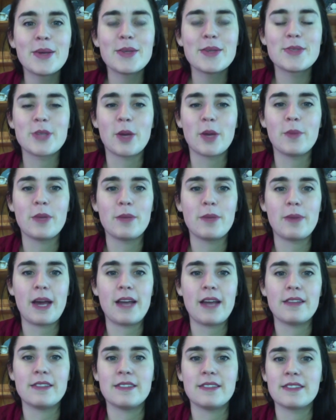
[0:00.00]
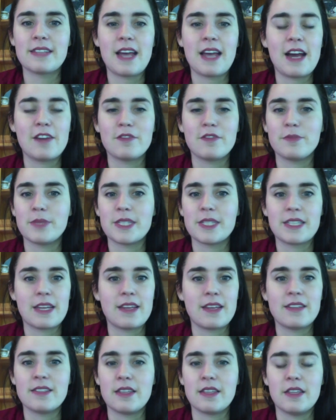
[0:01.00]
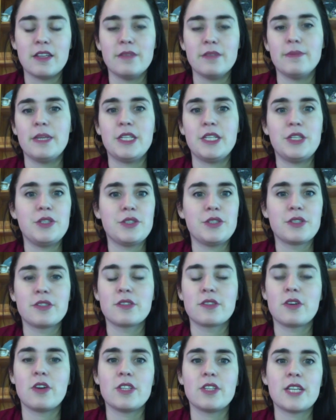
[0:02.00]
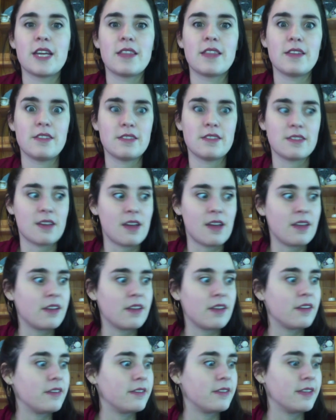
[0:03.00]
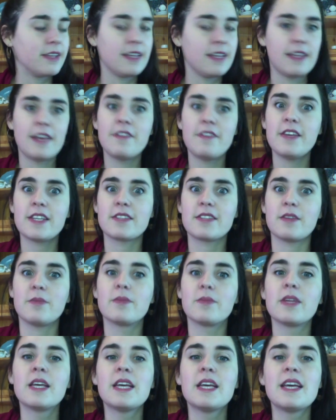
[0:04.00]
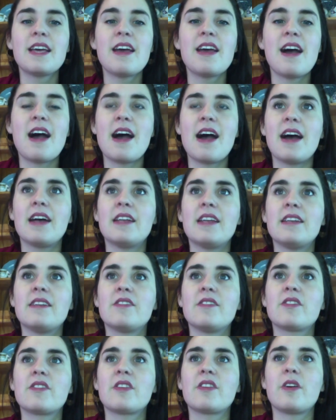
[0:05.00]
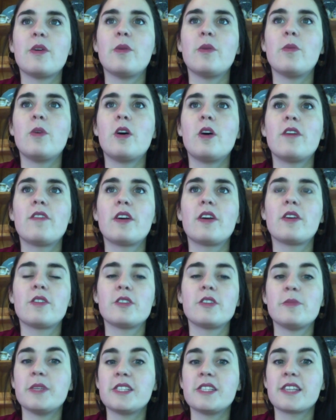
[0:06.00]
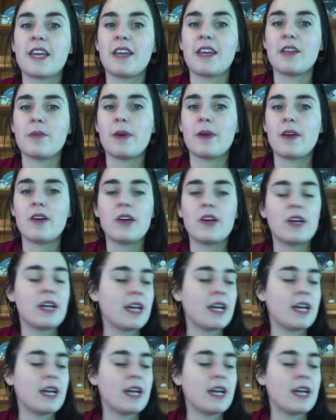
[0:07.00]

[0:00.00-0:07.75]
So many patterns have mistakes in them, and you just contact the designer and then they fix them. And so what have I got to be scared about?